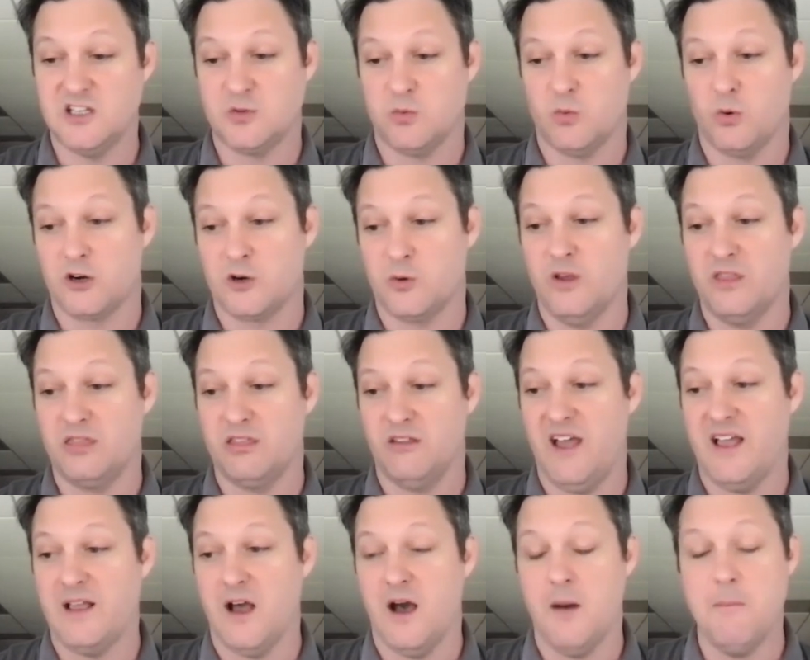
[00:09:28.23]
work with
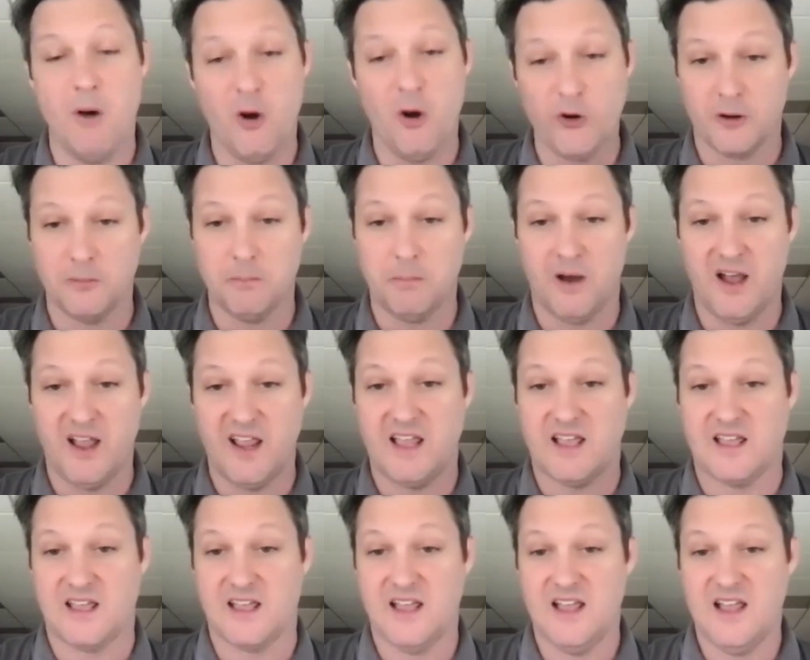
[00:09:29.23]
like a
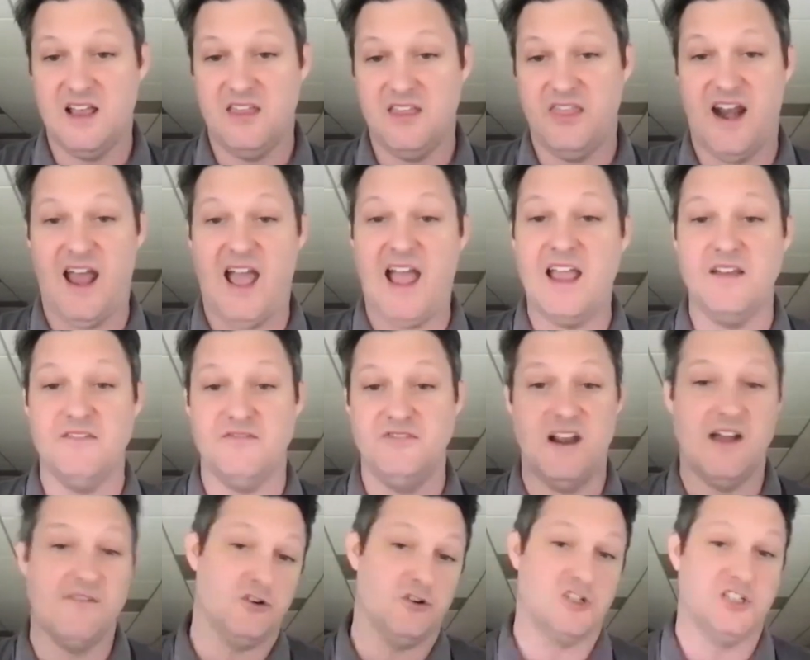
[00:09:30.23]
motorbike that I have
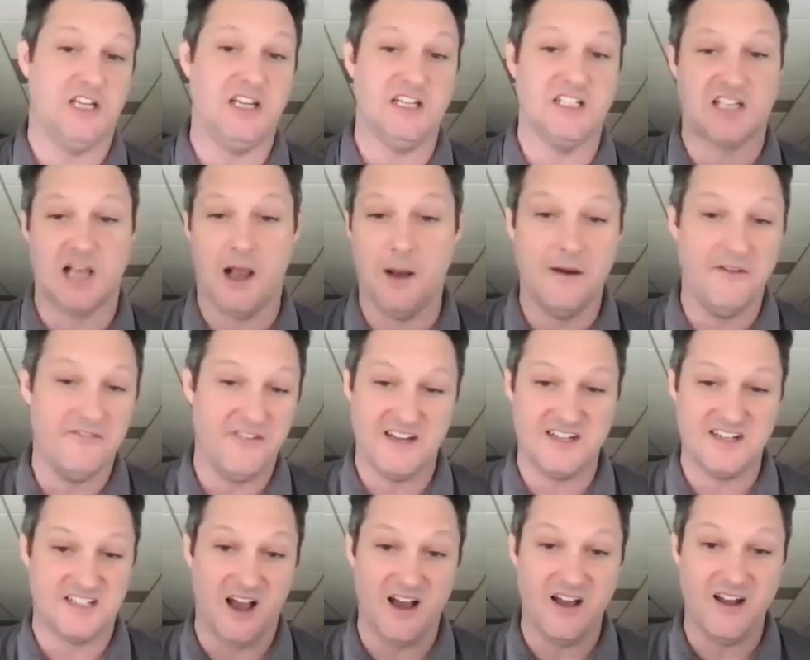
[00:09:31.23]
never seen some of
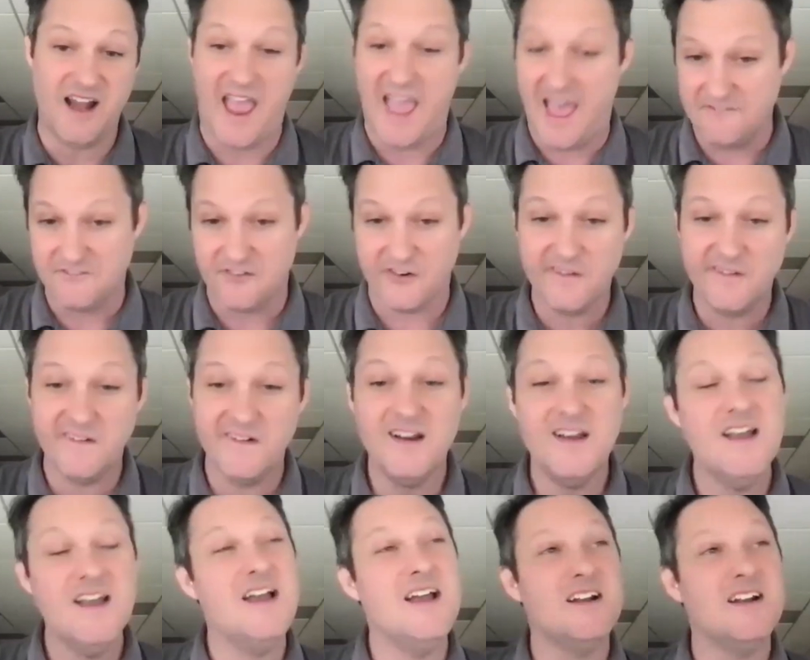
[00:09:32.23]
it done ever.
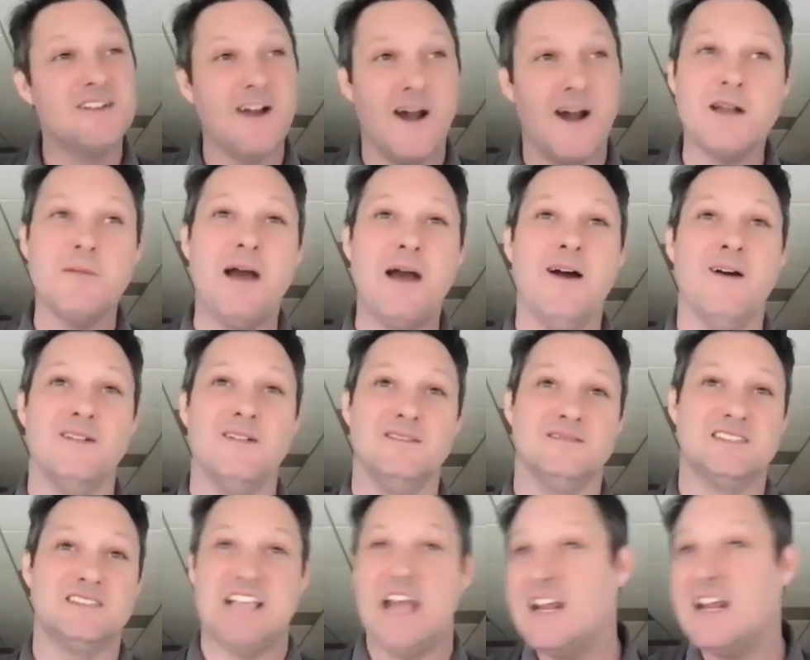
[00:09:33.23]
Talk about
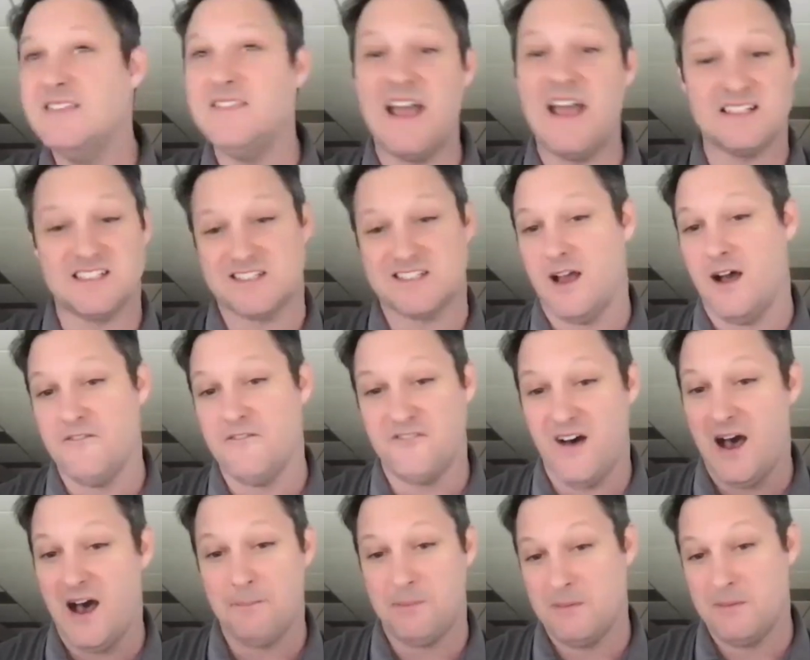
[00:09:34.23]
setting that stuff
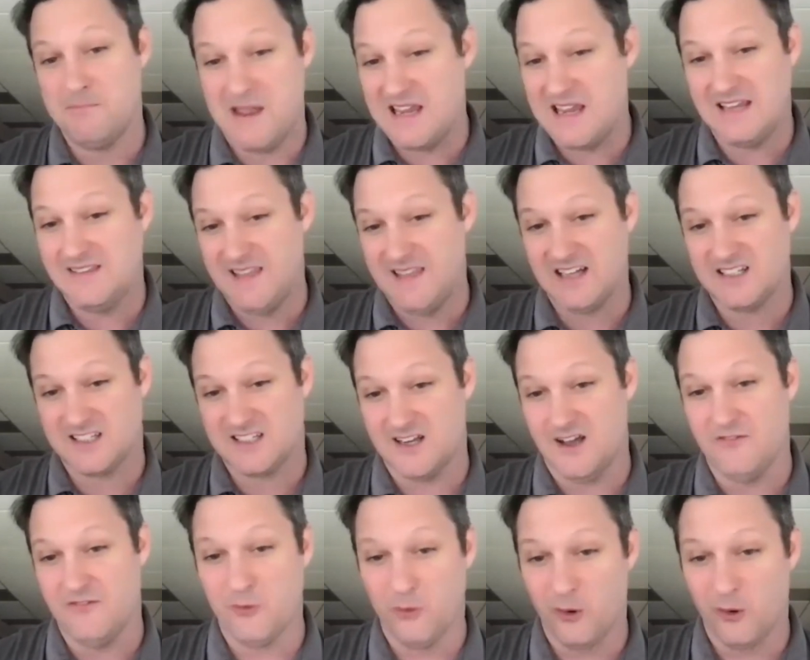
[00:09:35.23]
up and making that
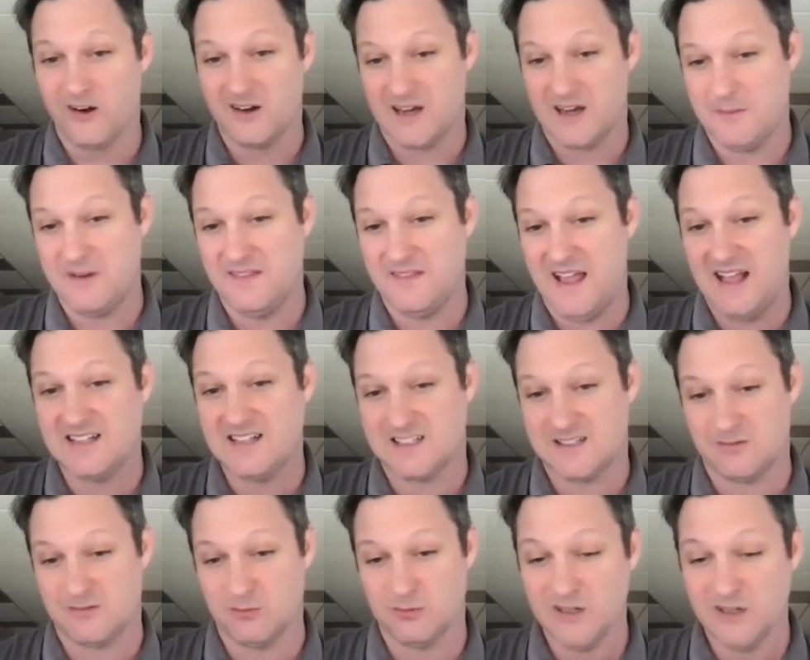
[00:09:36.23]
stuff work. I mean,
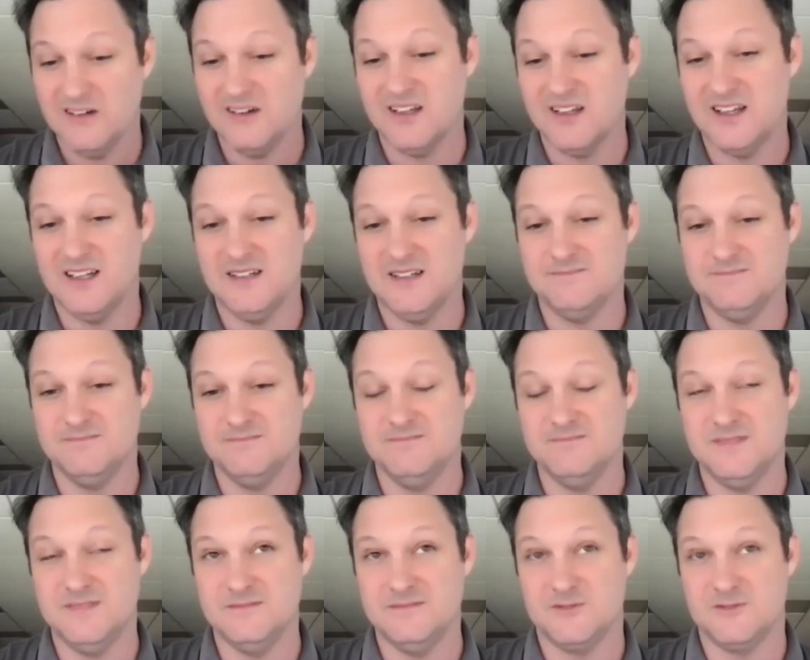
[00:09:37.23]
that's really
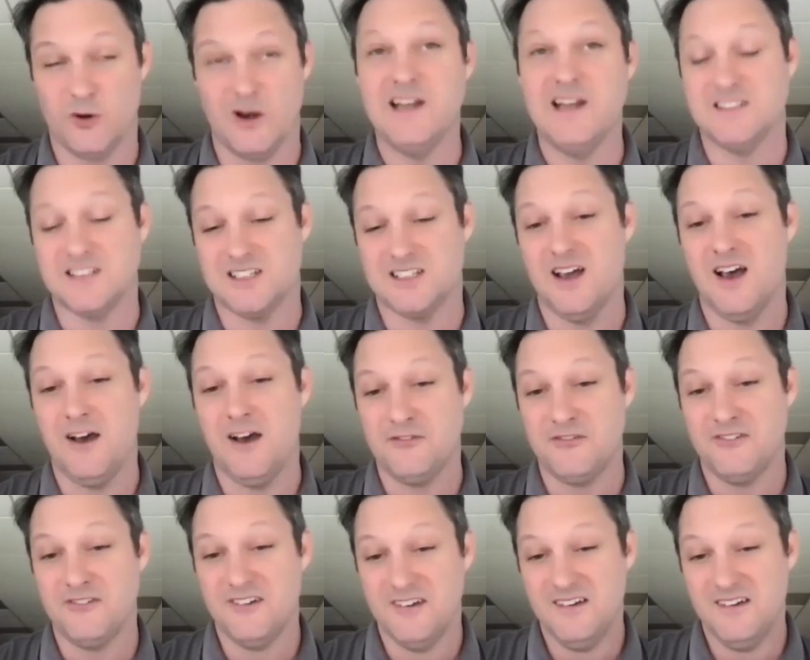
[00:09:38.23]
great stuff.